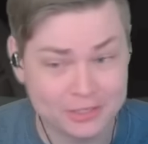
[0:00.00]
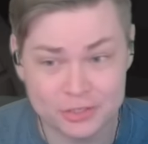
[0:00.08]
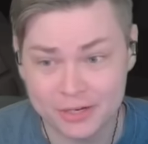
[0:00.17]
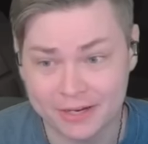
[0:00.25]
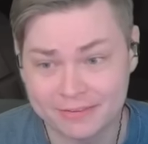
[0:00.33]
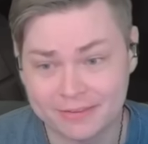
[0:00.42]

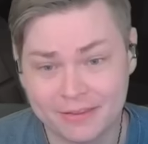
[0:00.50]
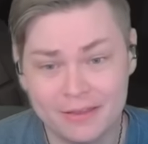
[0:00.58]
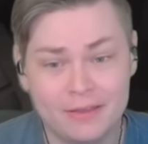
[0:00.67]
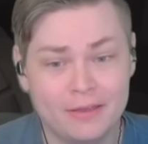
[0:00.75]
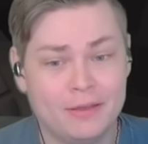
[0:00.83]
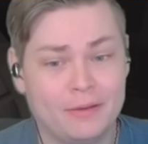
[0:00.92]
strength?
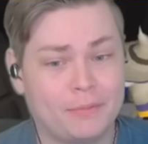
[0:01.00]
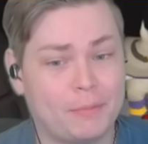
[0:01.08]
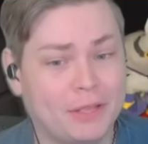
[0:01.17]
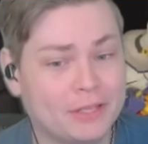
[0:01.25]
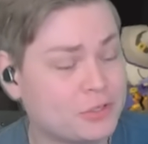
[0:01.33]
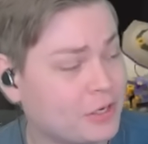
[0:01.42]
My
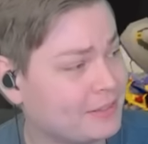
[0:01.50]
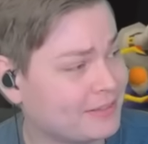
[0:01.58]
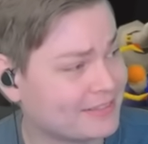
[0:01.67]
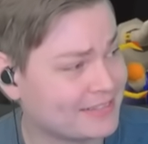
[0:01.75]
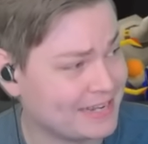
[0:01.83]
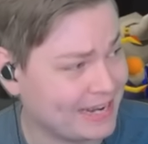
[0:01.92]
melee strength
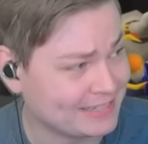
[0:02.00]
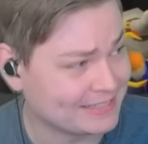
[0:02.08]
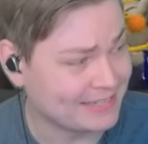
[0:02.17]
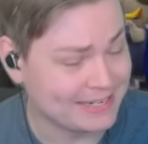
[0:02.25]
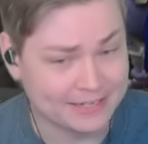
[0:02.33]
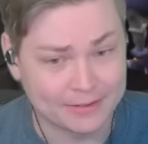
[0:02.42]
is
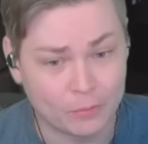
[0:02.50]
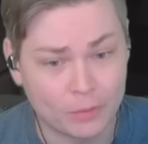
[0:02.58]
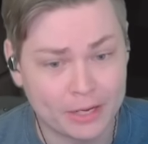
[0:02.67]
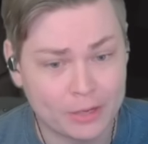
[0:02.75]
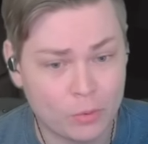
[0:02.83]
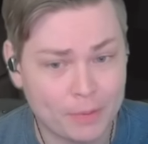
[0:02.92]
19. When
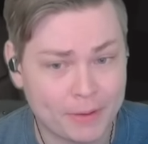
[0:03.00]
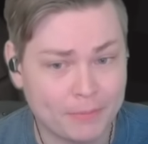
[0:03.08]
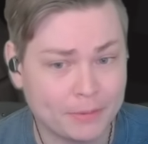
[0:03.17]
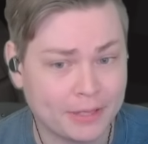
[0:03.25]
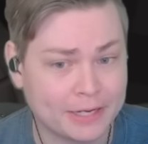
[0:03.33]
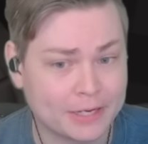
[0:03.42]
I equip
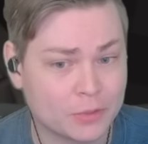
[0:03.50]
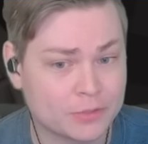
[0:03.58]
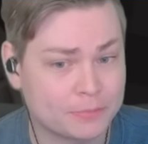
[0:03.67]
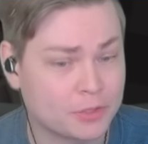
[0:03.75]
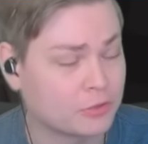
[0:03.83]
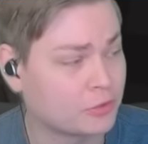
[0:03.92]
Emberlight, it goes
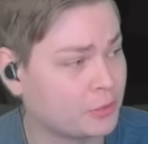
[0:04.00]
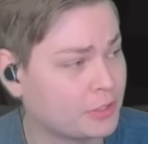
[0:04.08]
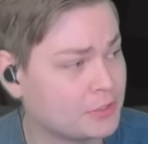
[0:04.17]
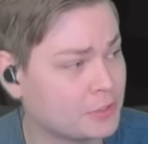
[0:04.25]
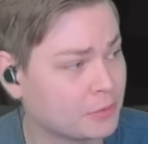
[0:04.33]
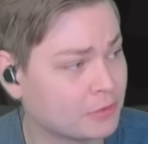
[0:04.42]
up to
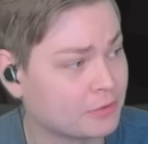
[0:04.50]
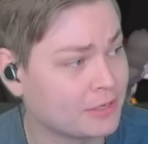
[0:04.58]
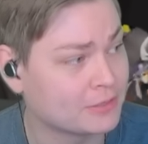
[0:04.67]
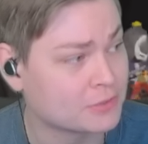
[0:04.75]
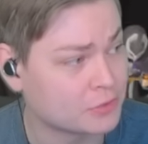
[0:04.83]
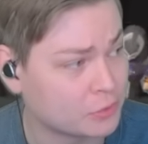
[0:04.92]
32. The thing
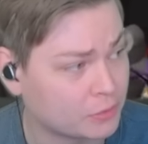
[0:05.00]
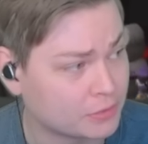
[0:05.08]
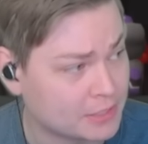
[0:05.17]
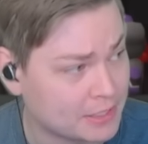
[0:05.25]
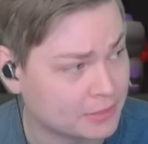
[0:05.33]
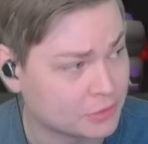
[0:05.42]
has
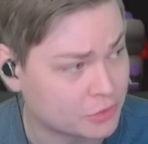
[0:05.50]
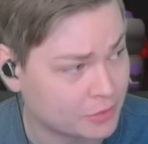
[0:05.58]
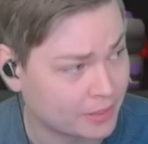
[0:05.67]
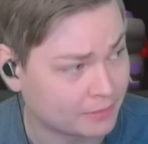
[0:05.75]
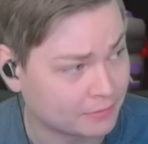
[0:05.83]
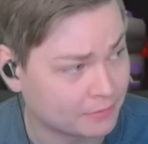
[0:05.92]
13
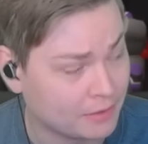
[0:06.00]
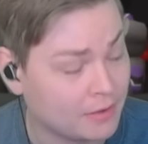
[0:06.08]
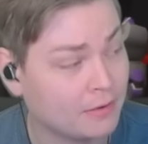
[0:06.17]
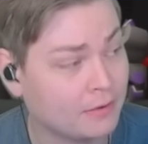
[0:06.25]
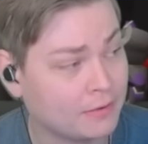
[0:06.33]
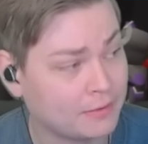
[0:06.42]
strength.
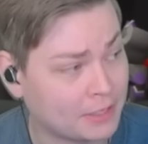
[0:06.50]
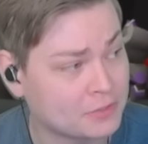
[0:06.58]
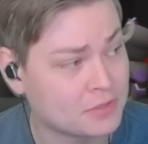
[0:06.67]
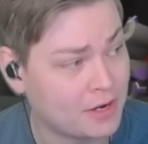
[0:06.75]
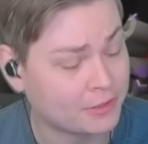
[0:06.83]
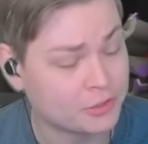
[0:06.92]
That is
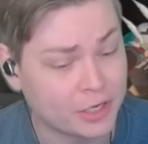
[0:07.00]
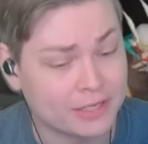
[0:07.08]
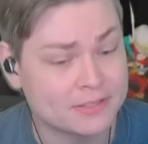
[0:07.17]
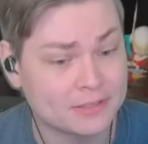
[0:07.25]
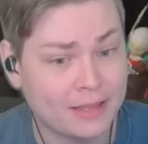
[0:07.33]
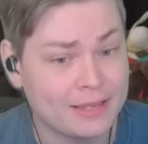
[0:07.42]
not a...
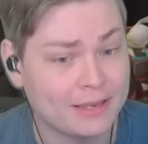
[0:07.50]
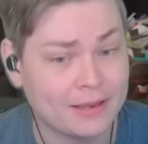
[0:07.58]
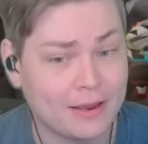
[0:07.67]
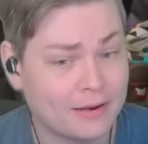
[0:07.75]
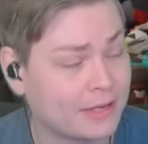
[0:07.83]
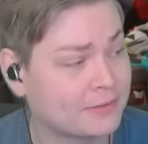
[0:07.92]
It's like
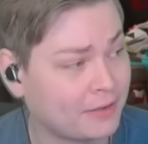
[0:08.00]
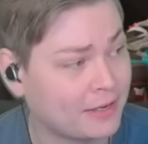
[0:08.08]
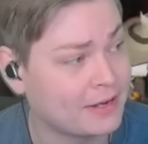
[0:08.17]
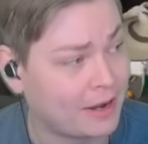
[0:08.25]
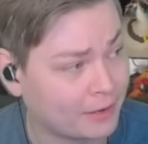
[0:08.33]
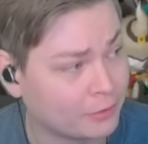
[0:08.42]

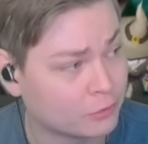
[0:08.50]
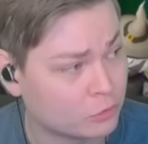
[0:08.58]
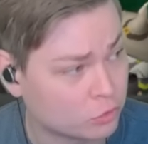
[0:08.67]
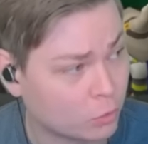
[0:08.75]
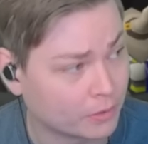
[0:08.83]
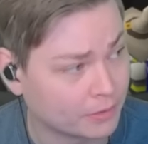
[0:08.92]
an iron
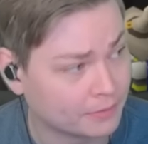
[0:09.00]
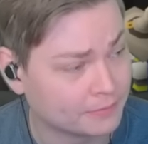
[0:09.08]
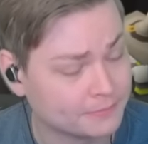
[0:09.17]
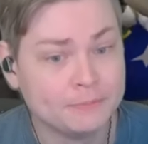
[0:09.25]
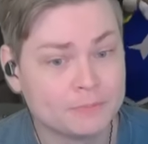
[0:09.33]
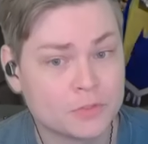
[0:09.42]
sword.
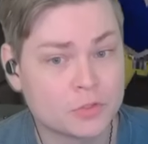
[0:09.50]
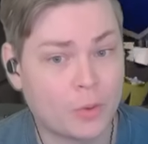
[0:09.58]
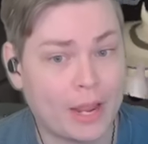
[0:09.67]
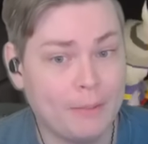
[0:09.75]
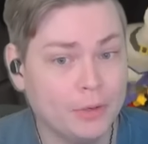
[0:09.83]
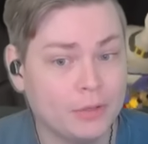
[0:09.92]
So
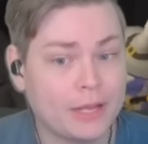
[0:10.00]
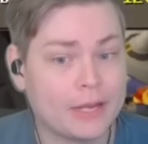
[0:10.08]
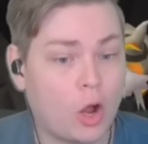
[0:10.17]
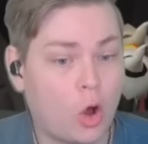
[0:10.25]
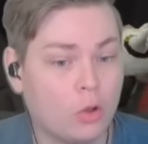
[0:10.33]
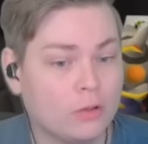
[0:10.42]
Emberlight,
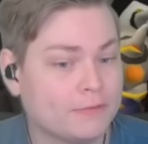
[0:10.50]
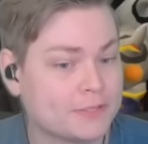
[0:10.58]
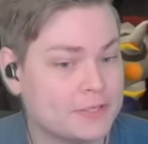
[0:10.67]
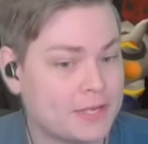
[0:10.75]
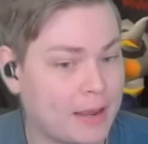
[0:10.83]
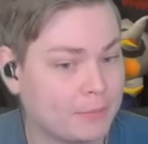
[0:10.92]
all of its
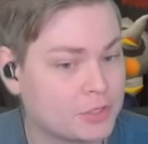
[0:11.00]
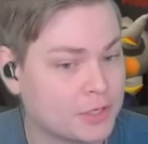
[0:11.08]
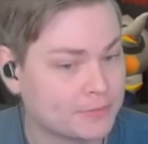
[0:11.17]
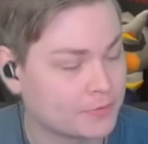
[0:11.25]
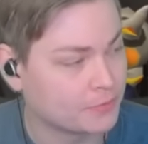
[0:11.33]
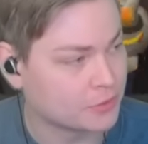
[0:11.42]
damage
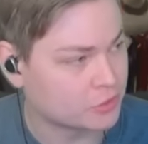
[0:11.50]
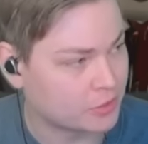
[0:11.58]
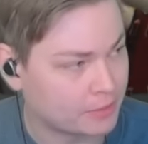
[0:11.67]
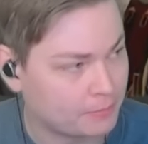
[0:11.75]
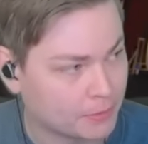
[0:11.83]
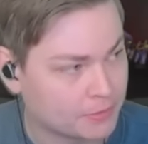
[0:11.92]
comes from the
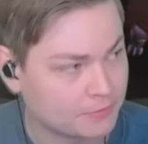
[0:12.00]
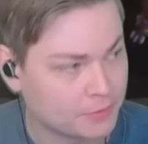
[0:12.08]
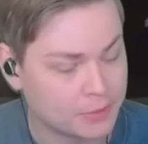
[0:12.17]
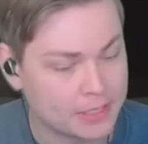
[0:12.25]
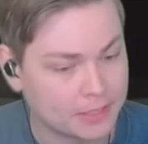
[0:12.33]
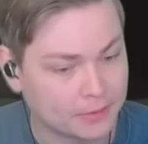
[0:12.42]
strength bonus of your
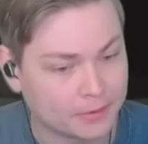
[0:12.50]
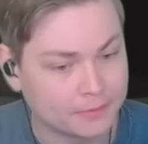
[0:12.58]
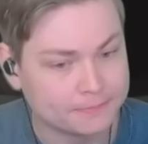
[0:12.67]
gear.